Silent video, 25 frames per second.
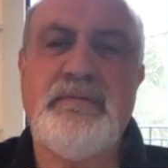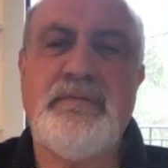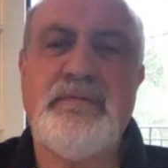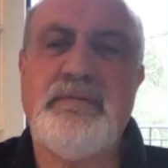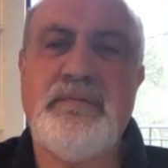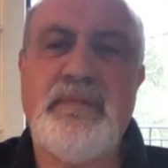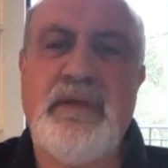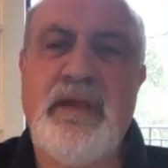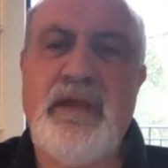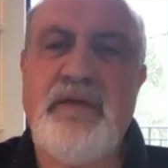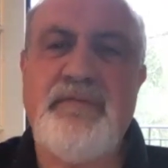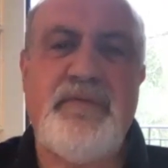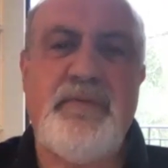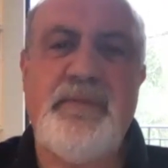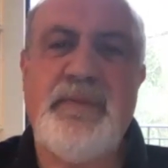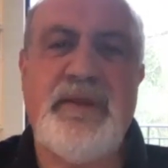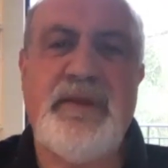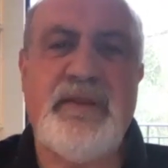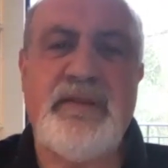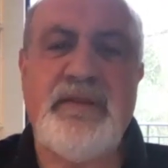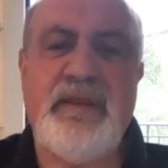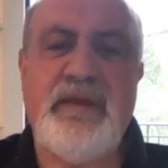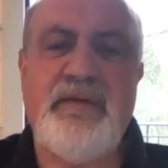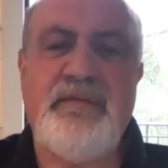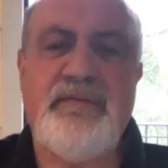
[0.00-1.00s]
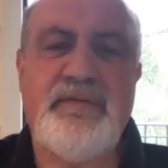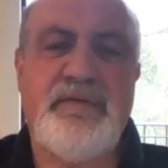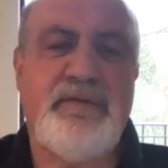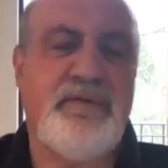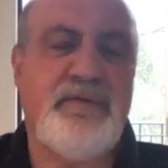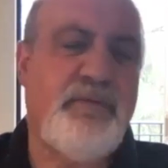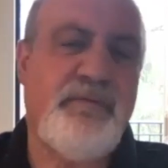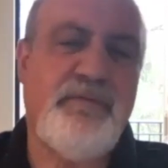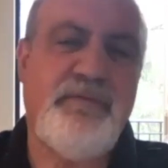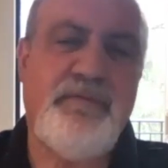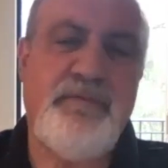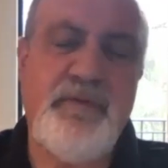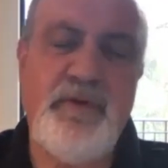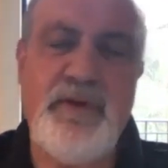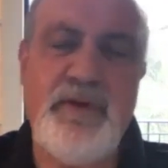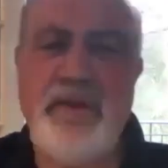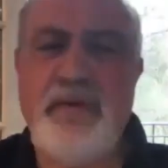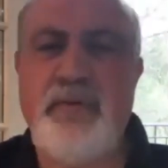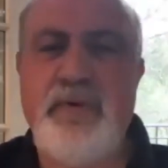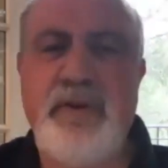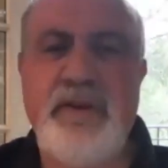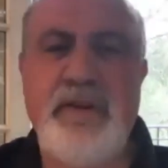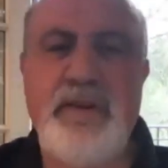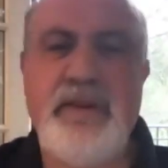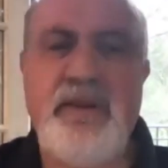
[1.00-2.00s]
half a minute left. So very
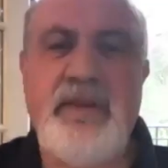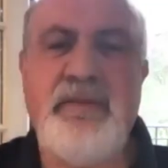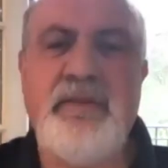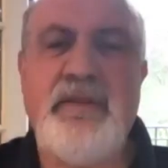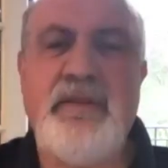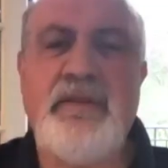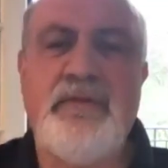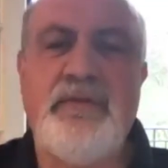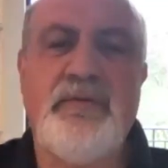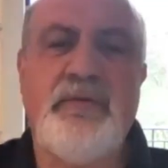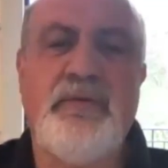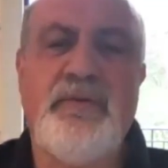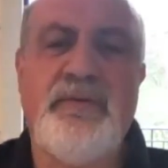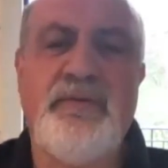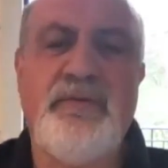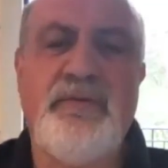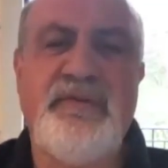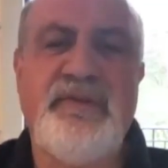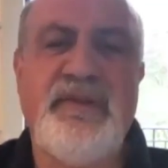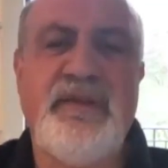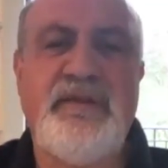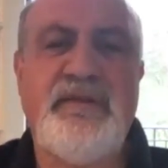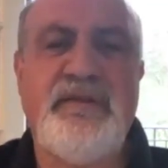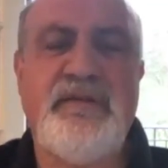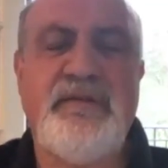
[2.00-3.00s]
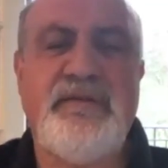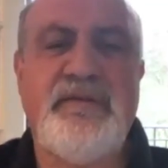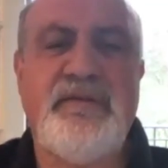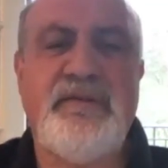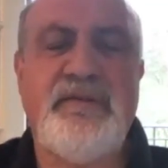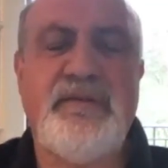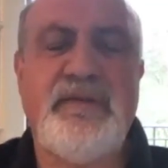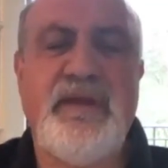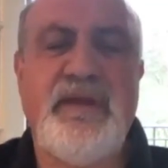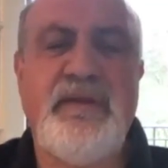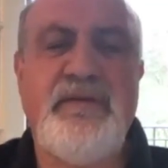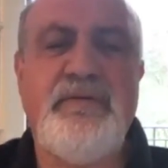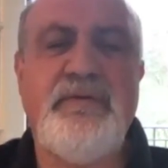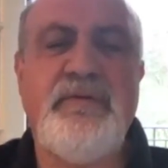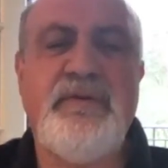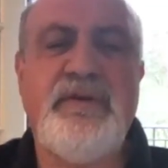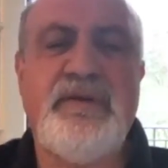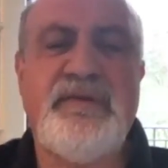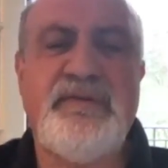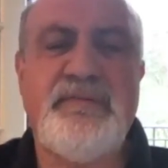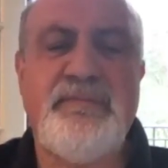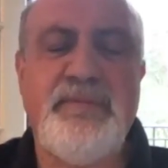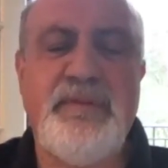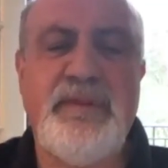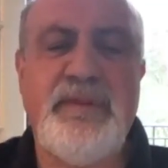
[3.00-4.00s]
quickly, in, in, two or three sentences, can you
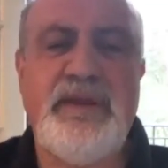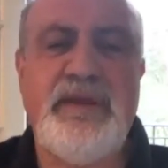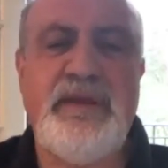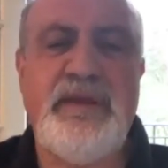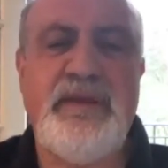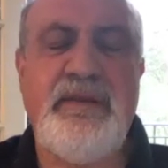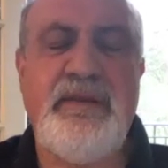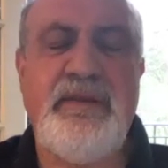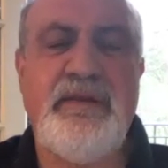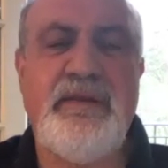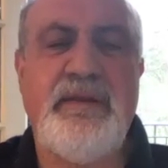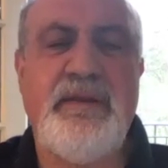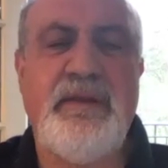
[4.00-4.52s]
explain